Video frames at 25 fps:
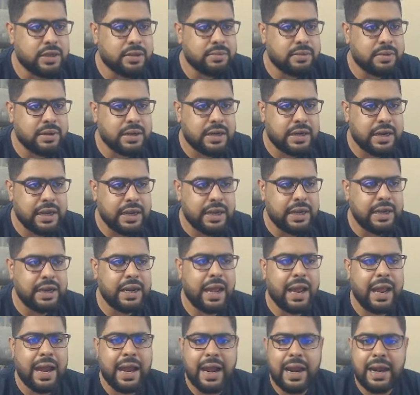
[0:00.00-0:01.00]
green
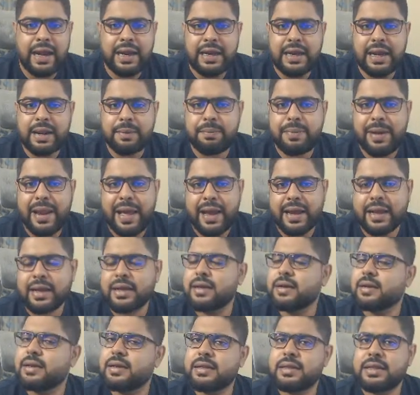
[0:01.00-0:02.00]
and a black.
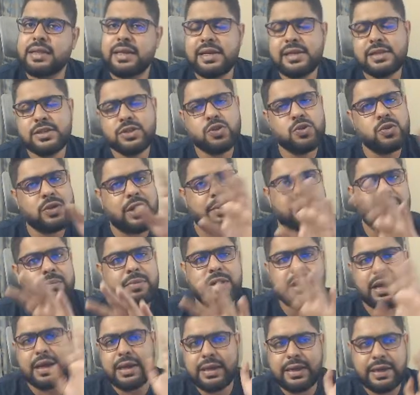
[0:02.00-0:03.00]
These two number
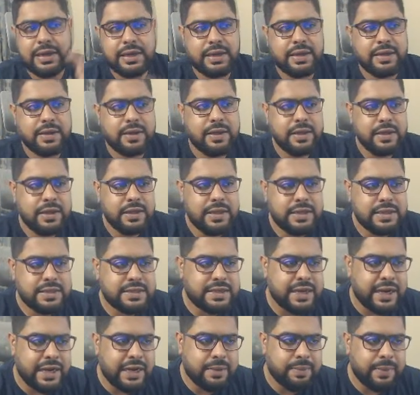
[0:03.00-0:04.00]
I need.
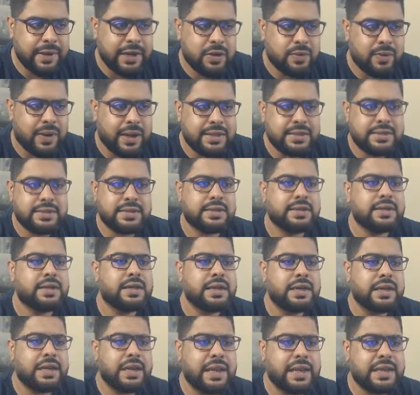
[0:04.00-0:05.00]
Statement 1, sir.
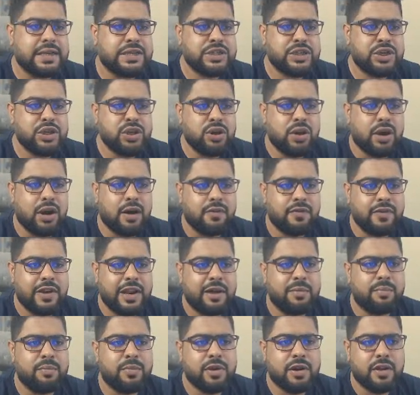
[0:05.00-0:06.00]
Ratio of
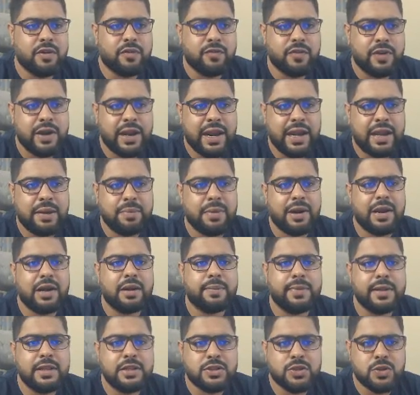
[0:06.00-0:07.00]
number of red
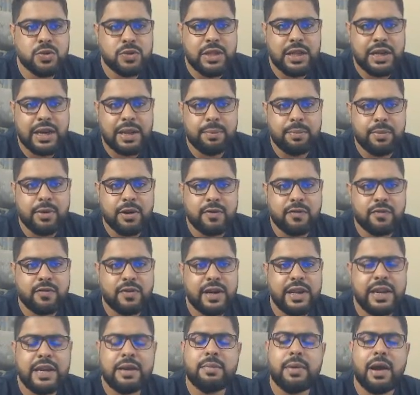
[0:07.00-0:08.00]
marbles to the number of
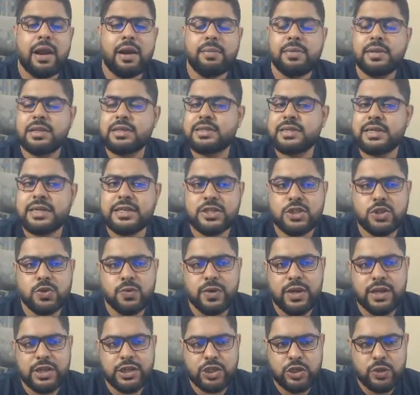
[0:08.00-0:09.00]
green marbles is
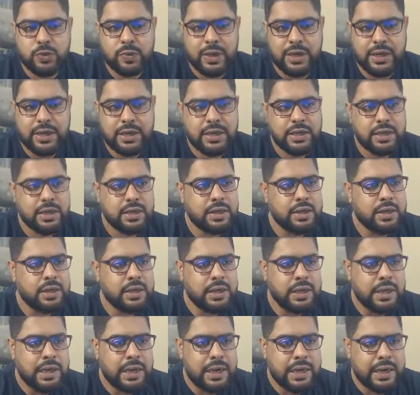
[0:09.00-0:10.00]
2:1.
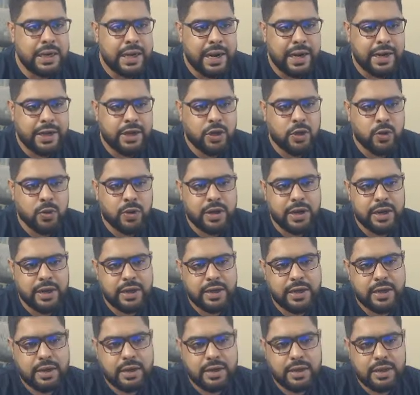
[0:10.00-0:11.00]
Red to green,
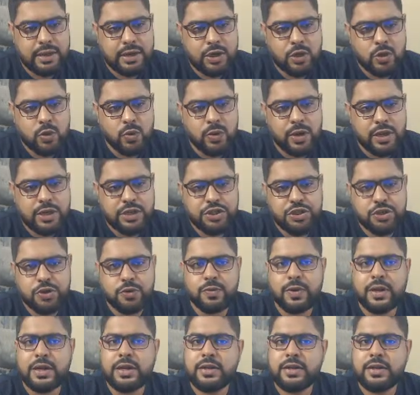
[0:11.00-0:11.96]
2:1.